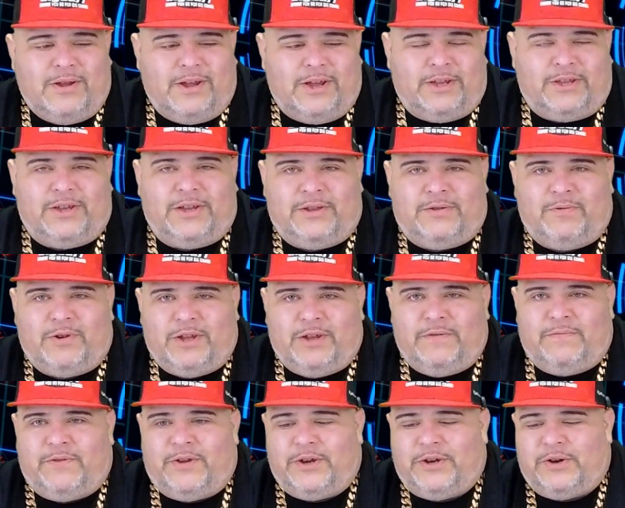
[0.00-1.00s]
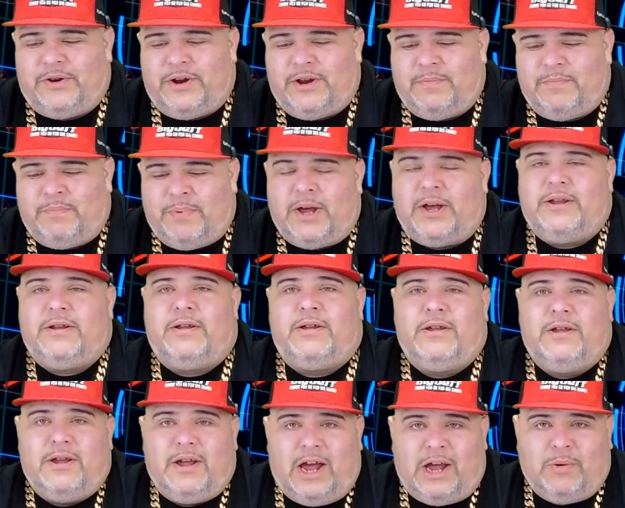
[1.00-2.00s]
It's really frustrating,
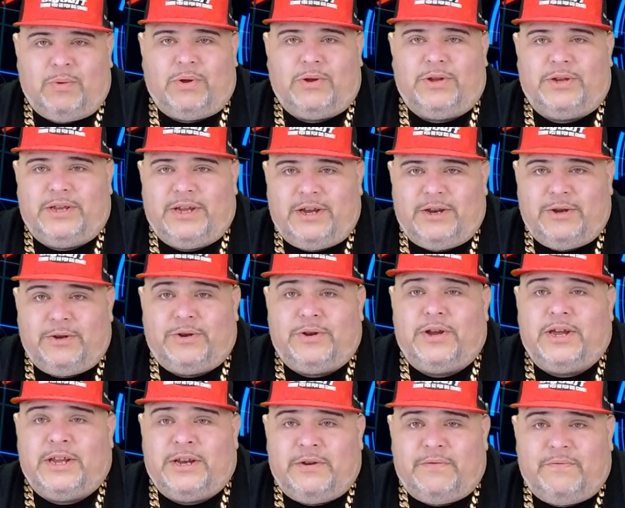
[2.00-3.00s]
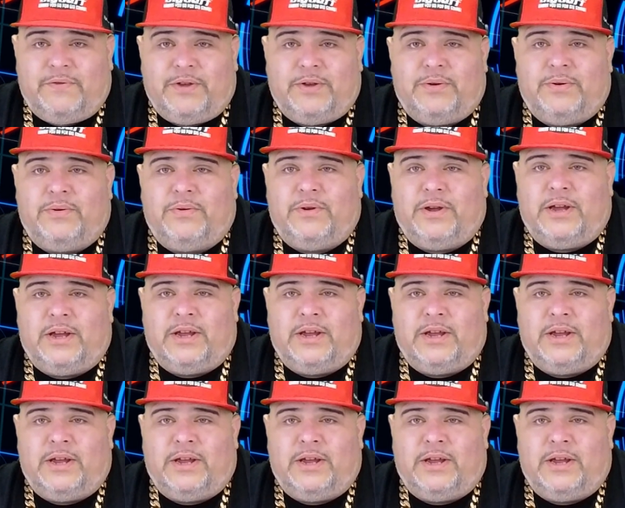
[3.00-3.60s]
but I will continue to interview